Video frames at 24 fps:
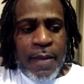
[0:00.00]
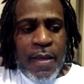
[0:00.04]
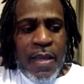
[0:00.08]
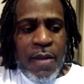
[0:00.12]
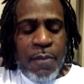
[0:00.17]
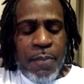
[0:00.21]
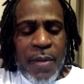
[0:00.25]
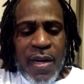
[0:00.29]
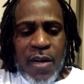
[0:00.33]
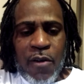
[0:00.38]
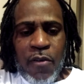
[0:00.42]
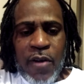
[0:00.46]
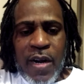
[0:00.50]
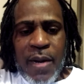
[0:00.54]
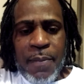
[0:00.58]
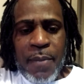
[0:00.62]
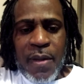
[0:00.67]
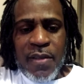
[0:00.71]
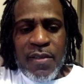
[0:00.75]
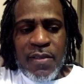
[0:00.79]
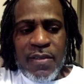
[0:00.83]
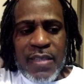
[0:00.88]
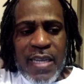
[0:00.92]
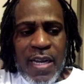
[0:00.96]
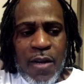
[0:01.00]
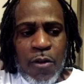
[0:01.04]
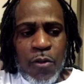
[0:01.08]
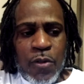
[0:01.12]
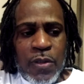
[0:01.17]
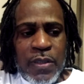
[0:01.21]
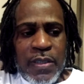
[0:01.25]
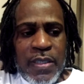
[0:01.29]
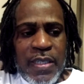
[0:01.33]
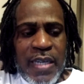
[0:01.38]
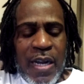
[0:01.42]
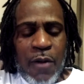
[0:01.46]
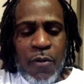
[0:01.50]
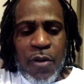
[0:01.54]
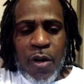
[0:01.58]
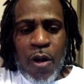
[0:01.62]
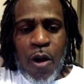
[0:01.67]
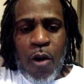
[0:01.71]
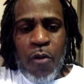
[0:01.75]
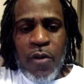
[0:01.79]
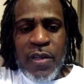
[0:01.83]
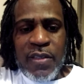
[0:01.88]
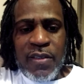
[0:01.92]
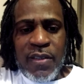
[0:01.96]
in my grandmother's house and I would
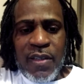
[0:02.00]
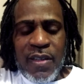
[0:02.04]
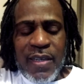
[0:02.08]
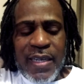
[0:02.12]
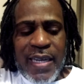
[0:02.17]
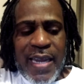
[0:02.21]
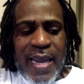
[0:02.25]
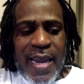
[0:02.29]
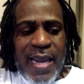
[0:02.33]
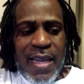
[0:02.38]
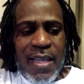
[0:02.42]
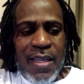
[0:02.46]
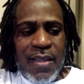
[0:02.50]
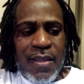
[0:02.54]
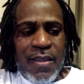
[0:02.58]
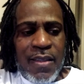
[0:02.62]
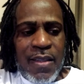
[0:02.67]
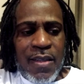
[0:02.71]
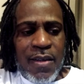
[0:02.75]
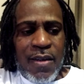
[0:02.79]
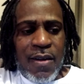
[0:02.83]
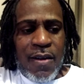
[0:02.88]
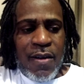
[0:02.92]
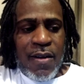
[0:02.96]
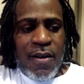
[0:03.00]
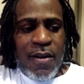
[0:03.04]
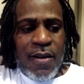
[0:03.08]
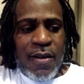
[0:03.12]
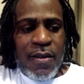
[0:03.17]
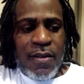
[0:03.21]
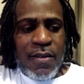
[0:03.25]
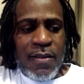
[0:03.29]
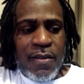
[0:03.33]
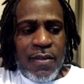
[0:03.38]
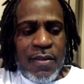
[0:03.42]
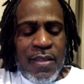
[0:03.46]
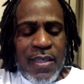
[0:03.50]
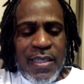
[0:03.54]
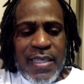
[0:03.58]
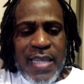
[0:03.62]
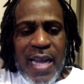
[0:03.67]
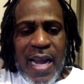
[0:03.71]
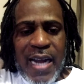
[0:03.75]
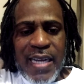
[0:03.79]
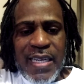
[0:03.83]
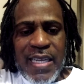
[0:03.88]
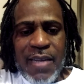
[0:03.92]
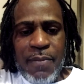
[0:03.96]
always look at the uh the
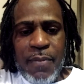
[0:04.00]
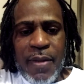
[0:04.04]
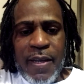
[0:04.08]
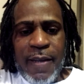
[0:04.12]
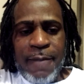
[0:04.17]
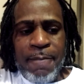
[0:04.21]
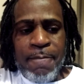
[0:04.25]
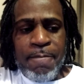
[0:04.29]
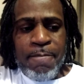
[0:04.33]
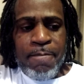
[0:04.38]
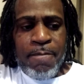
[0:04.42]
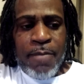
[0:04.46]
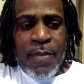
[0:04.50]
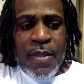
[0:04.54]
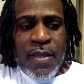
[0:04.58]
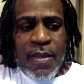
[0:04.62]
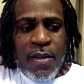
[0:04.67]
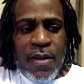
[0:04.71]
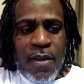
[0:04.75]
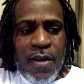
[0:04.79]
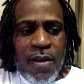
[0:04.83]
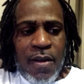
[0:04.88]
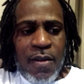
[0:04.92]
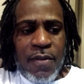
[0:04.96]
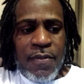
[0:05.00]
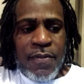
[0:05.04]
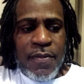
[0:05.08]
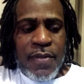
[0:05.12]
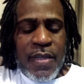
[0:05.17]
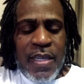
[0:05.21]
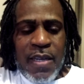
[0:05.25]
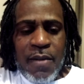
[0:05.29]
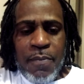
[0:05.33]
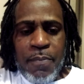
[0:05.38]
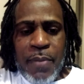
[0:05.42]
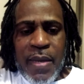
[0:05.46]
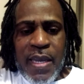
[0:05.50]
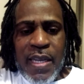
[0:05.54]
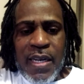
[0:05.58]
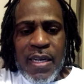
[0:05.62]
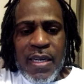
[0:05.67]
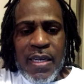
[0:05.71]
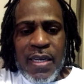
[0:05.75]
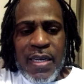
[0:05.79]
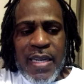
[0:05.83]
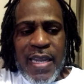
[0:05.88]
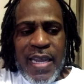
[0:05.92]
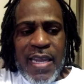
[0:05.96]
document of him being
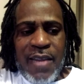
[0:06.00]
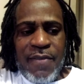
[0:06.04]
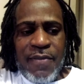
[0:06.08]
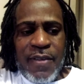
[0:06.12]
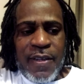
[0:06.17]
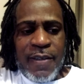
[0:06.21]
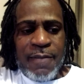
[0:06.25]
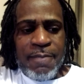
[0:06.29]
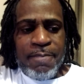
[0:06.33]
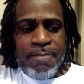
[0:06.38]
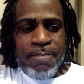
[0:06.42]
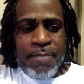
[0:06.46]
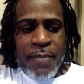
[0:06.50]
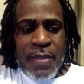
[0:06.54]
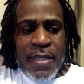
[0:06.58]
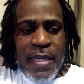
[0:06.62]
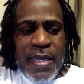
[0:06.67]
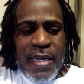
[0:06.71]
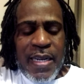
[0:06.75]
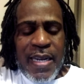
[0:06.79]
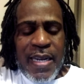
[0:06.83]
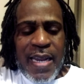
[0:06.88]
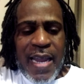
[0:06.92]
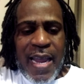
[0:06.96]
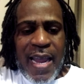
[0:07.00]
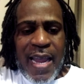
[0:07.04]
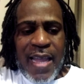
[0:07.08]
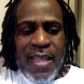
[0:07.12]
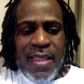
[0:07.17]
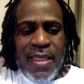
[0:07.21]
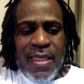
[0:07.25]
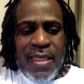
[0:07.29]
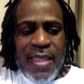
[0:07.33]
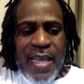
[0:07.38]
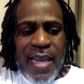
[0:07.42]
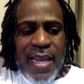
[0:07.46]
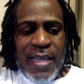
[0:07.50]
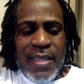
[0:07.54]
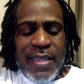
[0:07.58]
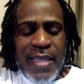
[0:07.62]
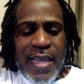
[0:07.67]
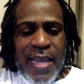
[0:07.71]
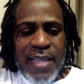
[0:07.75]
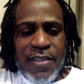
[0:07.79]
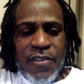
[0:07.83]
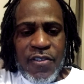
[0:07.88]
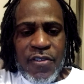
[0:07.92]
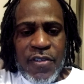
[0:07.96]
in the Navy and it had that
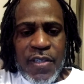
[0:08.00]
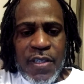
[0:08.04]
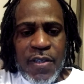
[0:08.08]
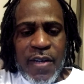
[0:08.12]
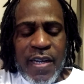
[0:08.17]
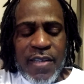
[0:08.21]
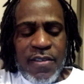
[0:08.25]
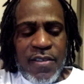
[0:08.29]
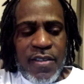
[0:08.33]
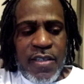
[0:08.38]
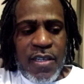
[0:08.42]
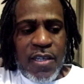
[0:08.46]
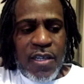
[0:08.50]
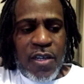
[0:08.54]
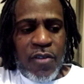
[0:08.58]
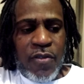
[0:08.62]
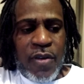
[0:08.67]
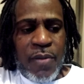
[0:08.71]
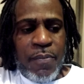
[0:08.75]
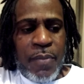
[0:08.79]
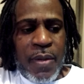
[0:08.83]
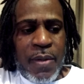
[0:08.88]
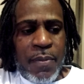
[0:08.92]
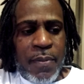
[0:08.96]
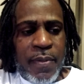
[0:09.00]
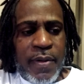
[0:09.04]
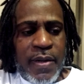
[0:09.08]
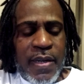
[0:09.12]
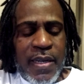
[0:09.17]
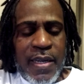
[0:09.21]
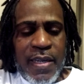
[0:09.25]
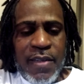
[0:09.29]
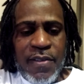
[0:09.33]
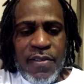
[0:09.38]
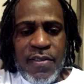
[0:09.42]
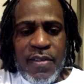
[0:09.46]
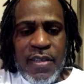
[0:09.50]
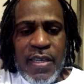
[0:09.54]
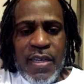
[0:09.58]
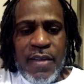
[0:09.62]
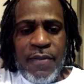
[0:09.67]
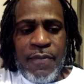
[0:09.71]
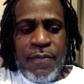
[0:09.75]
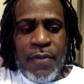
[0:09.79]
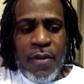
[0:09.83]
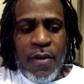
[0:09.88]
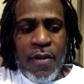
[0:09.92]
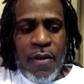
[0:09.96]
that seal. I still can remember it and see
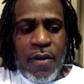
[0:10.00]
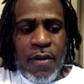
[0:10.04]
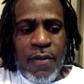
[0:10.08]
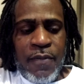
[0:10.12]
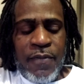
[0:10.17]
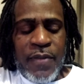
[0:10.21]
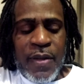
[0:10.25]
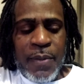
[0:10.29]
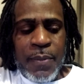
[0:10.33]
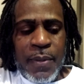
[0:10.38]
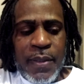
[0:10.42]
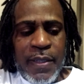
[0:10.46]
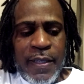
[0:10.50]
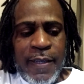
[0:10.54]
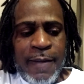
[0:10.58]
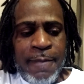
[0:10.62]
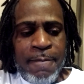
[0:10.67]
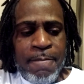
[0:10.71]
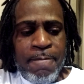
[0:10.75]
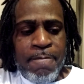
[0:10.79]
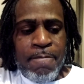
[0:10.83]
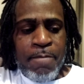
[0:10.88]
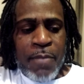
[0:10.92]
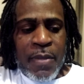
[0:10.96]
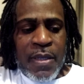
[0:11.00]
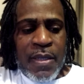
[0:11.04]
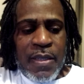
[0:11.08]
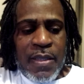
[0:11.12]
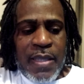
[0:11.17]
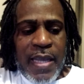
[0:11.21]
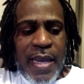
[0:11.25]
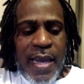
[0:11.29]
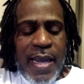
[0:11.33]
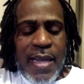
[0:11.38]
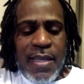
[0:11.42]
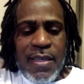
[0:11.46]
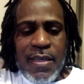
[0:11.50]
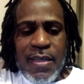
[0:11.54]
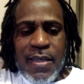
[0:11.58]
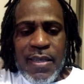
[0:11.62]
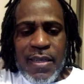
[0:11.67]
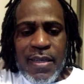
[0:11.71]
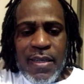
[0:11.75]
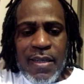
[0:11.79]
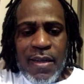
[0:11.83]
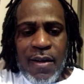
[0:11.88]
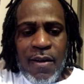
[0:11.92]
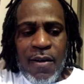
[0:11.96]
it uh, vividly. That
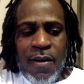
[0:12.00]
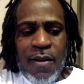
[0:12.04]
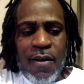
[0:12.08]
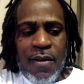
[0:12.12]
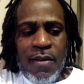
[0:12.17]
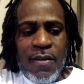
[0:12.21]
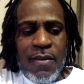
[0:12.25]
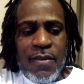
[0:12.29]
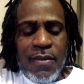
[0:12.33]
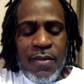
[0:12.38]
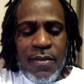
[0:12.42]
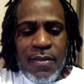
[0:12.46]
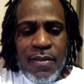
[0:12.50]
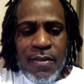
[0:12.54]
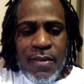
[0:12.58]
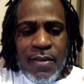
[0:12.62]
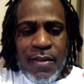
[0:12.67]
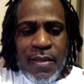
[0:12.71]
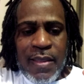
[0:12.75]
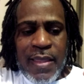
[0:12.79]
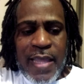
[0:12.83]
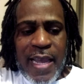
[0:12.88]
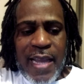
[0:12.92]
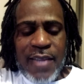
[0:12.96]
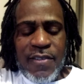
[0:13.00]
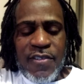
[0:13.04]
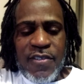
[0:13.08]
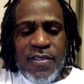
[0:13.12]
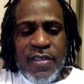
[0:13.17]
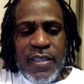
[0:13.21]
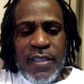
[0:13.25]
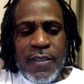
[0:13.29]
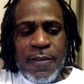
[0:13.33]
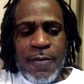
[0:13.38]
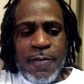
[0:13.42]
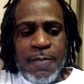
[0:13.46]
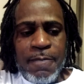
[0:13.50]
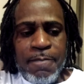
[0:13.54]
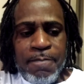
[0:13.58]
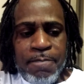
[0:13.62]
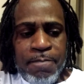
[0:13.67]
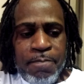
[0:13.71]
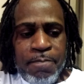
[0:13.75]
uh that seal